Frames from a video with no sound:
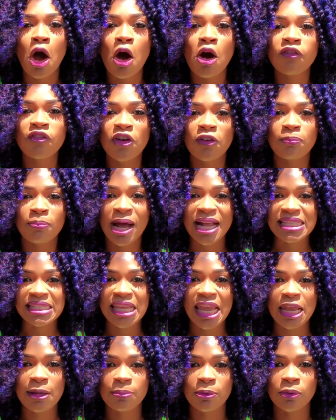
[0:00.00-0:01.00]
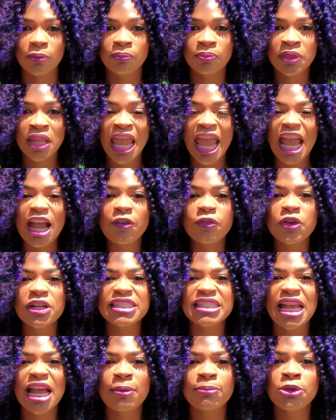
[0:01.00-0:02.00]
off of my table. Every
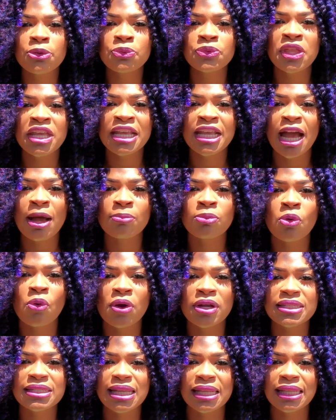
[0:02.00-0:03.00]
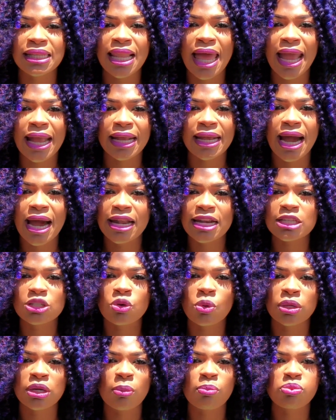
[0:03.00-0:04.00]
time you think I'm going to lack, God is
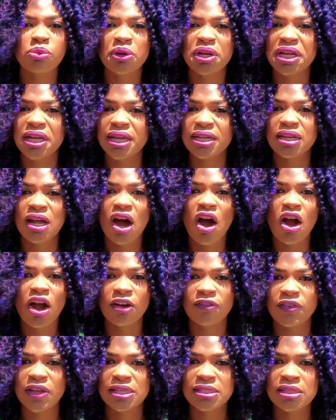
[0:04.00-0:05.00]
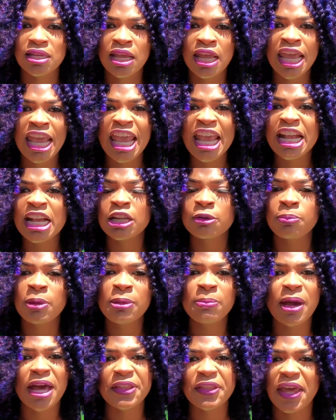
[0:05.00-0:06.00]
going to bring in the harvest. It could be
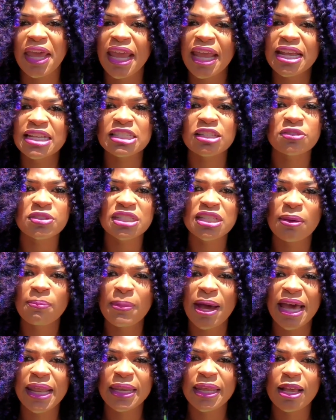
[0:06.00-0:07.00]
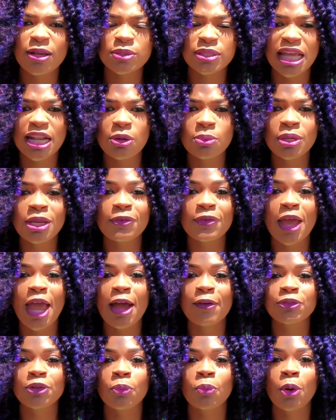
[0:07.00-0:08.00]
by the hands of somebody else. I don't even
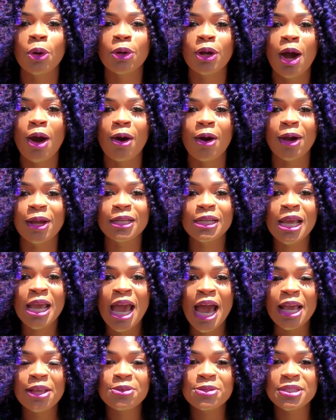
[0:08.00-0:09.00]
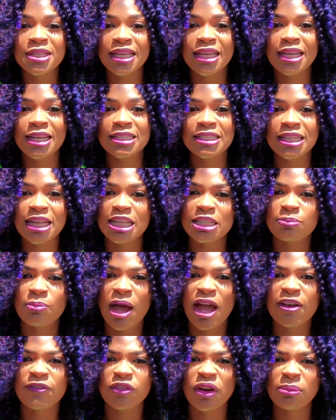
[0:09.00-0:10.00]
have to work hard. I used to get into this
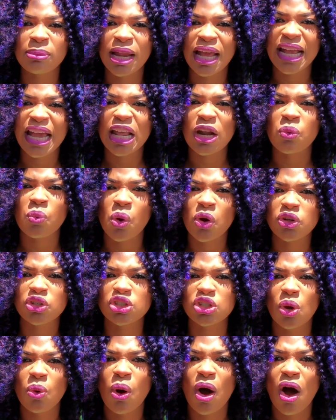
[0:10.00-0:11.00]
mind frame that I got to work so